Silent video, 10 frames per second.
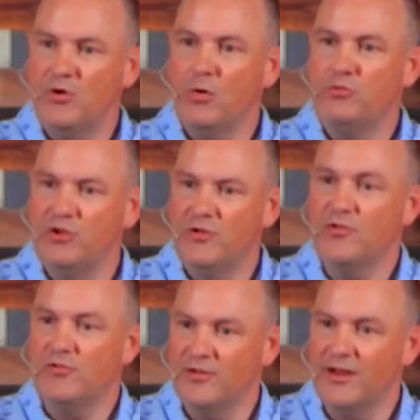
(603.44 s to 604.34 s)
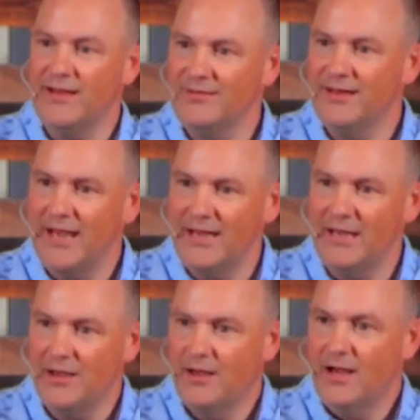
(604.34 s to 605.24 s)
to know Jesus in
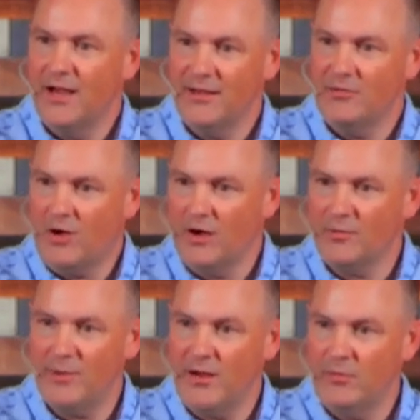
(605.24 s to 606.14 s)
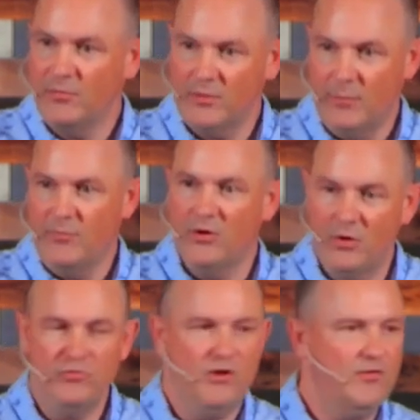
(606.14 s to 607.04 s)
1980. And they talked about coming to
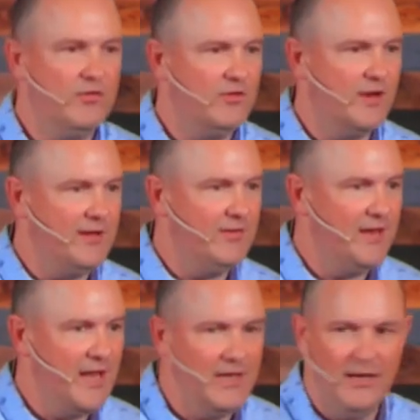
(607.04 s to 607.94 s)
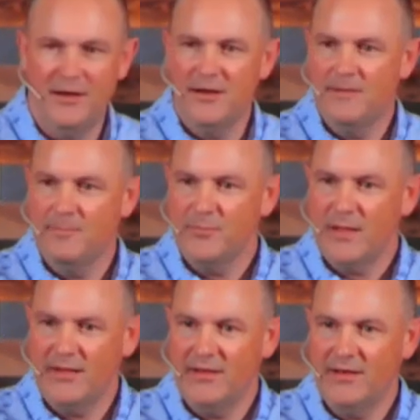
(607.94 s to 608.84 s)
know Jesus in 1980.
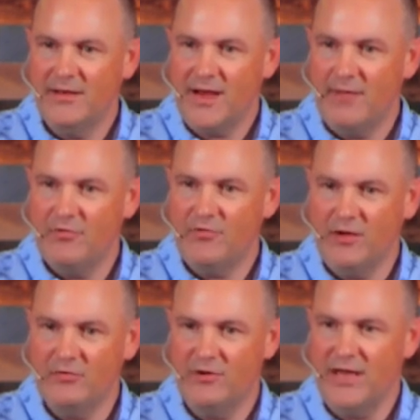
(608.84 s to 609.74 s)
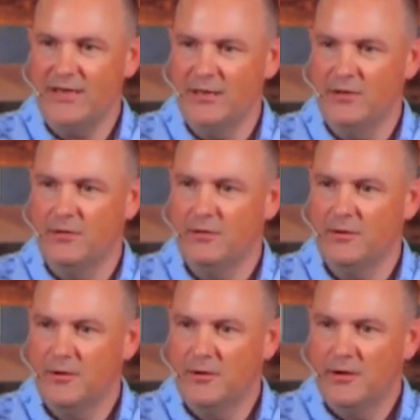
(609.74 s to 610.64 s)
And then the conversation ended.
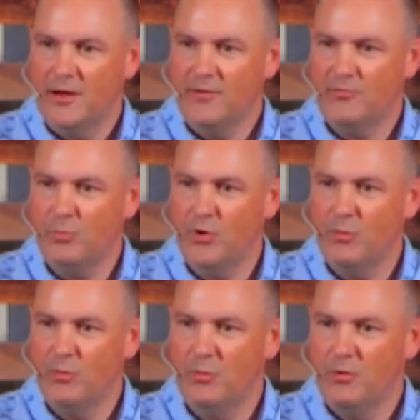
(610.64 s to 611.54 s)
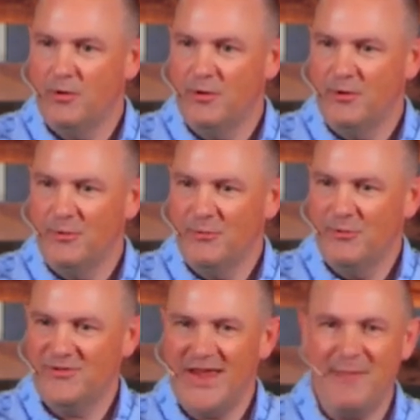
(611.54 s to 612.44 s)
I said, Well,
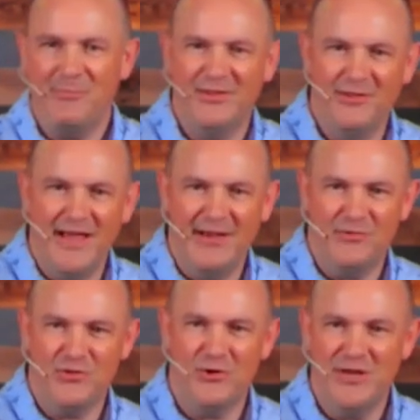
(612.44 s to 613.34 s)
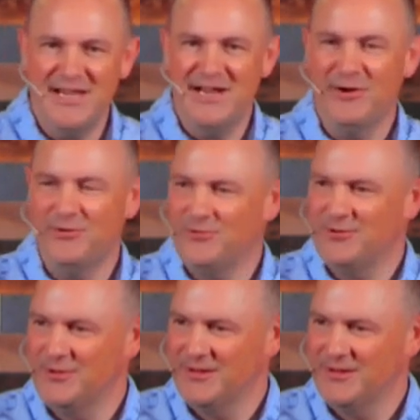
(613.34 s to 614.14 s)
what's happened the last 30 years?